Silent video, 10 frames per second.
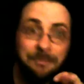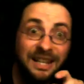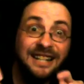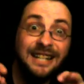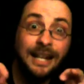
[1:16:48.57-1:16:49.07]

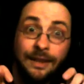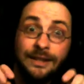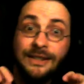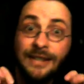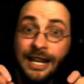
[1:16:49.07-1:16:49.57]
planting
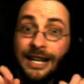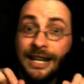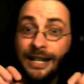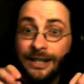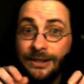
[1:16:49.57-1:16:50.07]
the
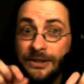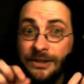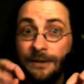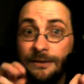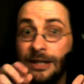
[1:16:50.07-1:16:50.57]
seeds
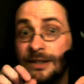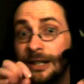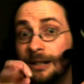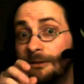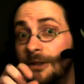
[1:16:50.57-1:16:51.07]
of
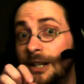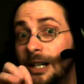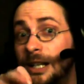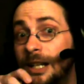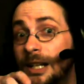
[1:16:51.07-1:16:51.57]
Disney
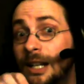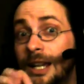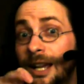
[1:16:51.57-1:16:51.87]
Infinity.